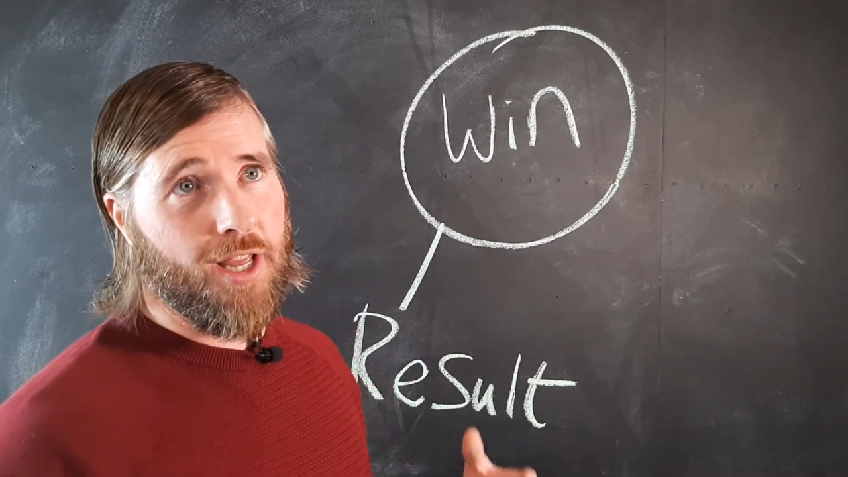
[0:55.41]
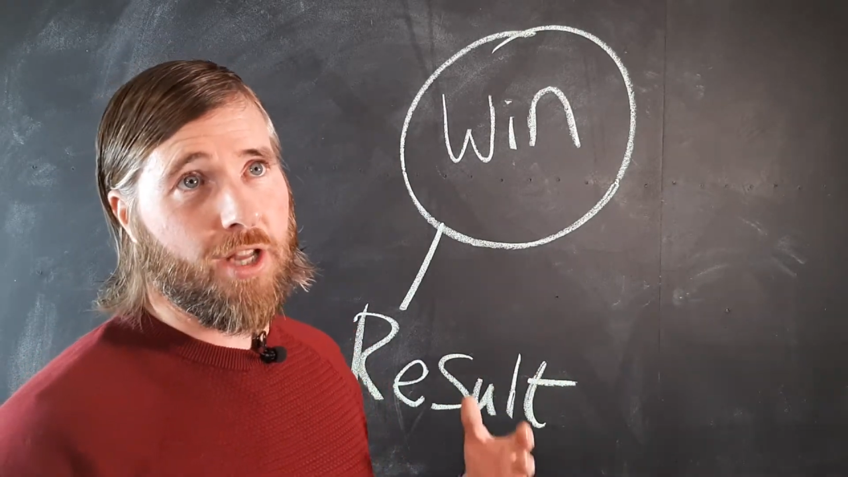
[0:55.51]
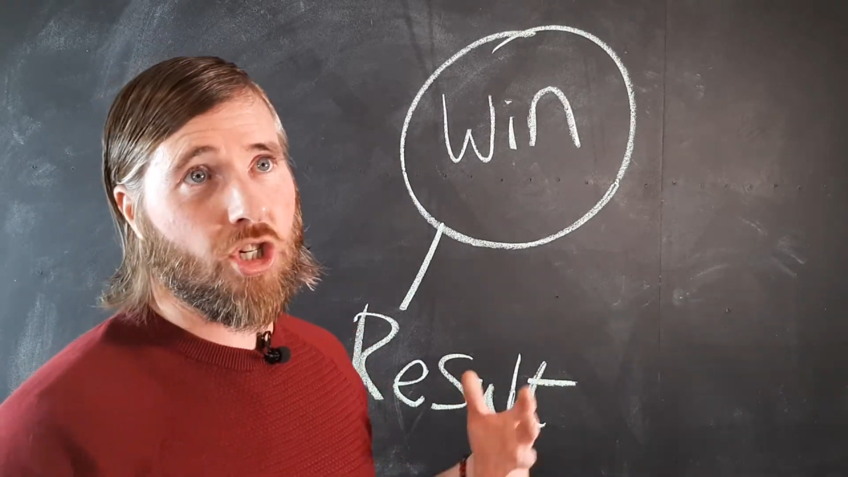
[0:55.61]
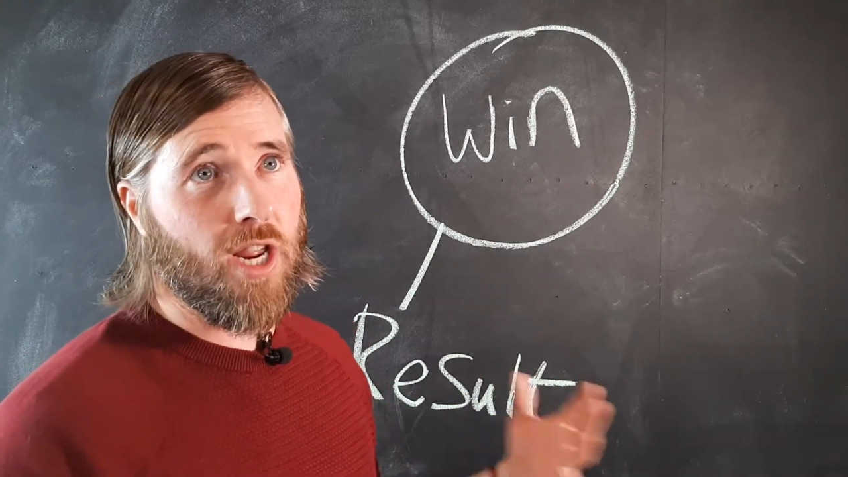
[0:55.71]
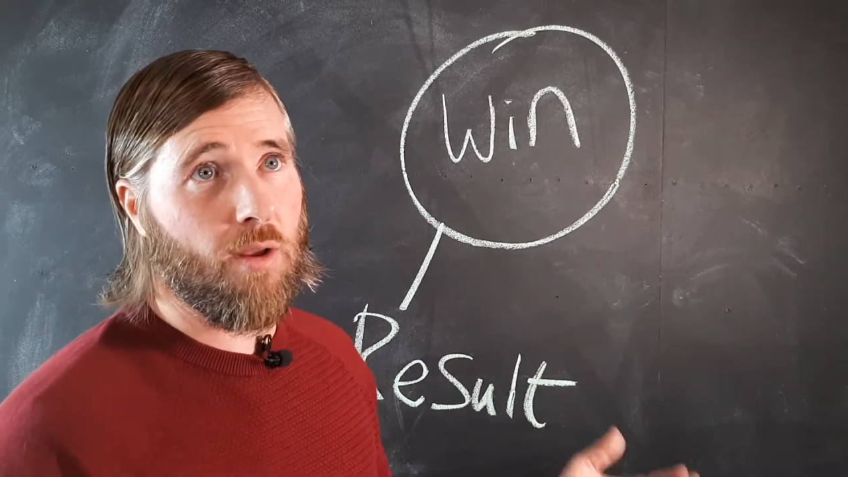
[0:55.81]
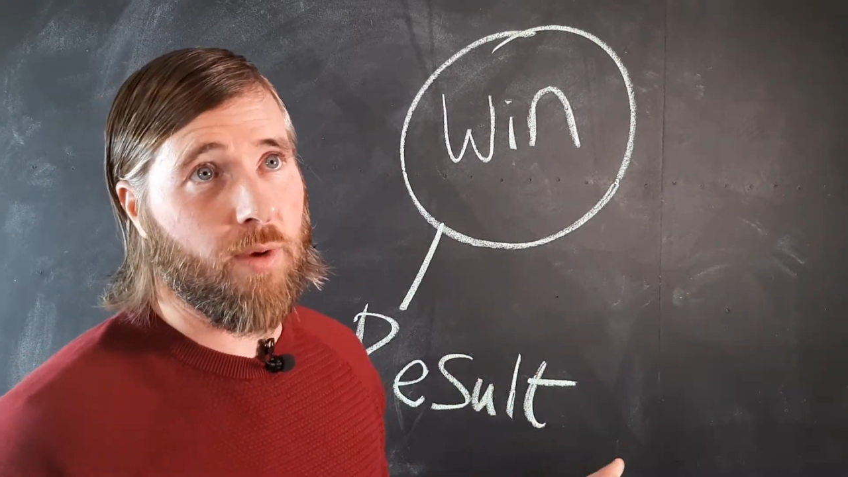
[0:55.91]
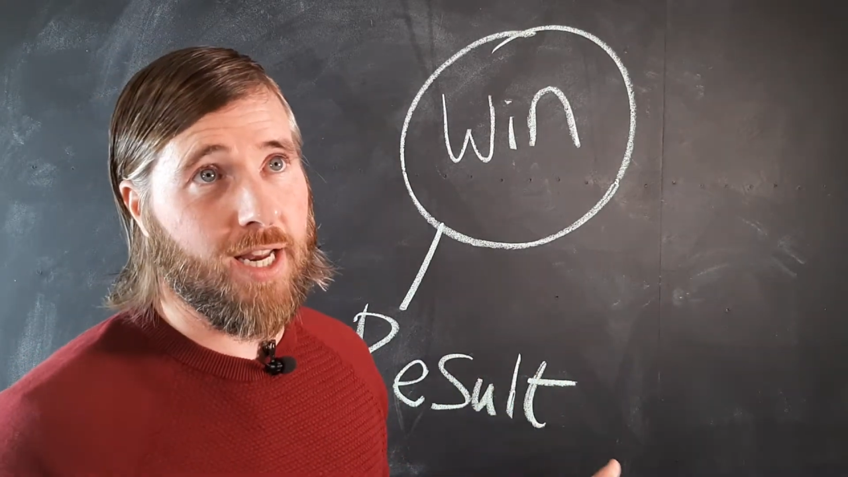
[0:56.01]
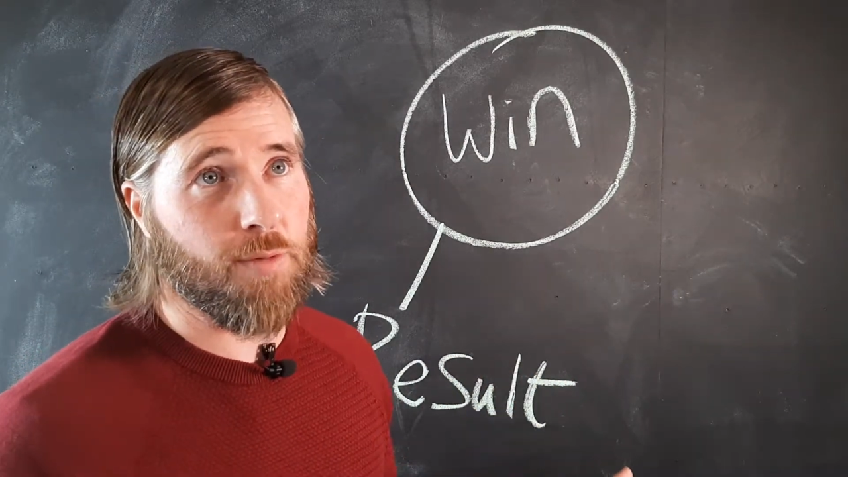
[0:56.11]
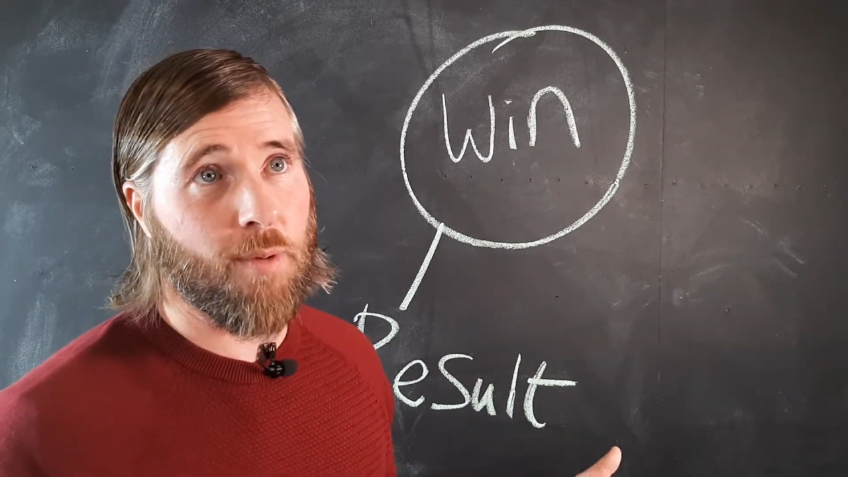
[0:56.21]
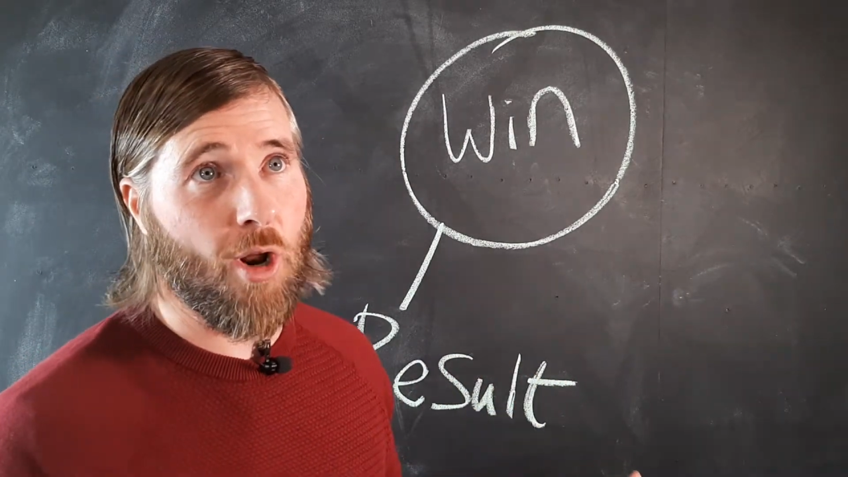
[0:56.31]

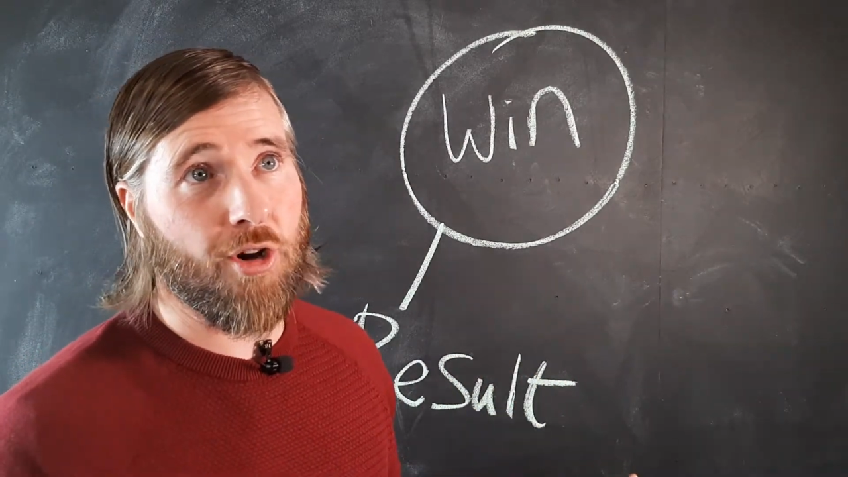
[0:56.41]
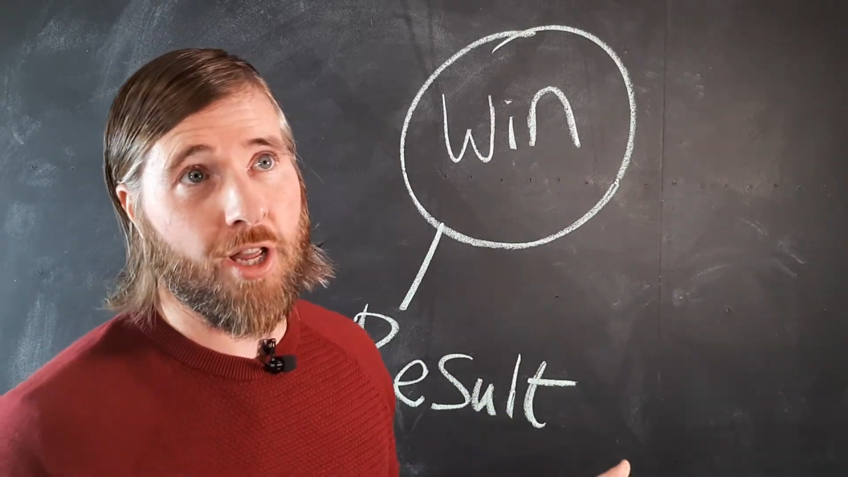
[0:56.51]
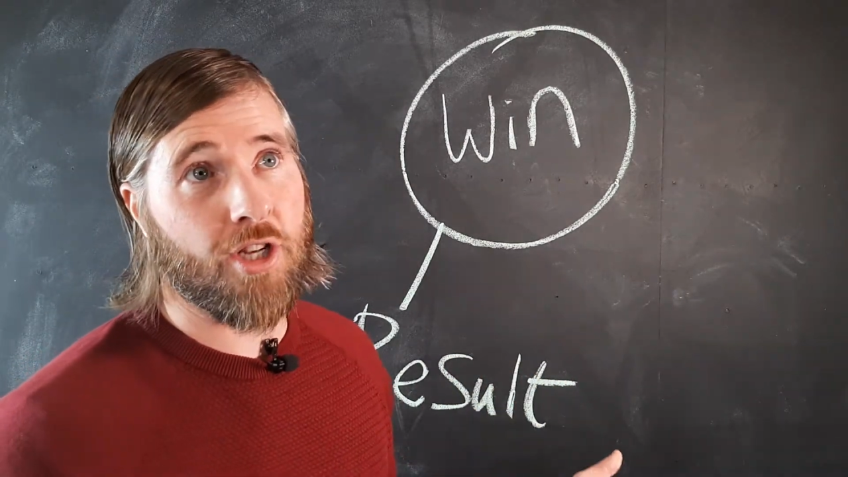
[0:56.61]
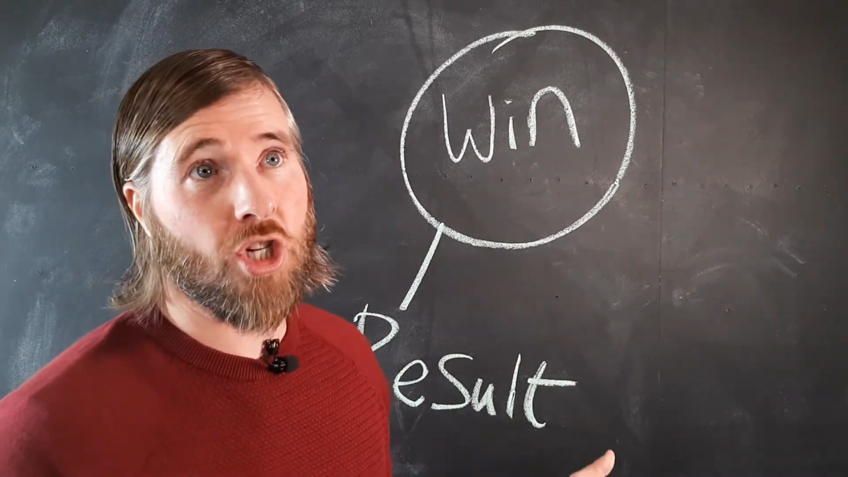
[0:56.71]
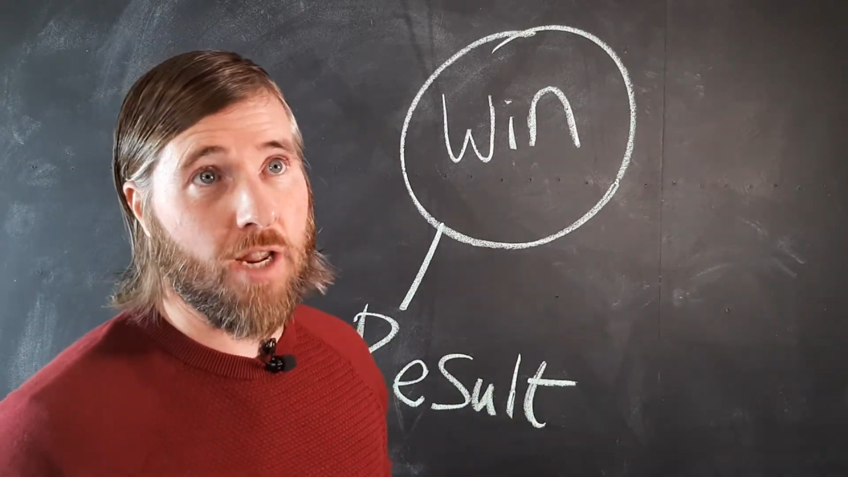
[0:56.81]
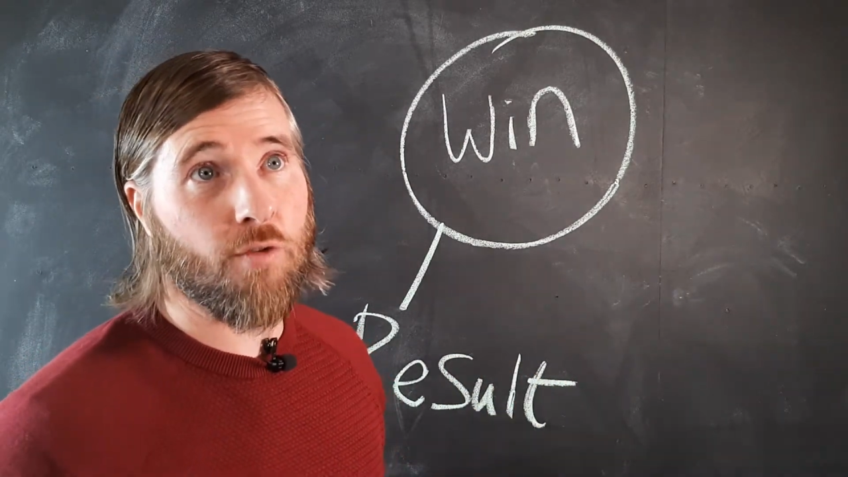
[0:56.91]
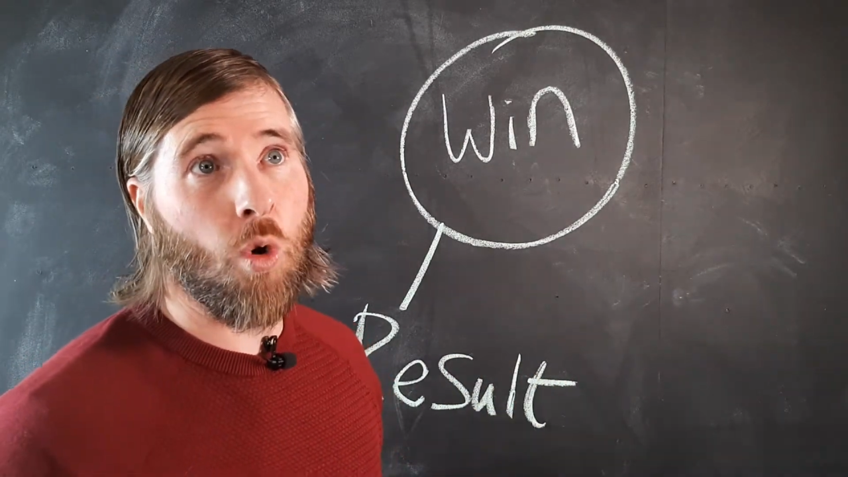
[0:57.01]
achieve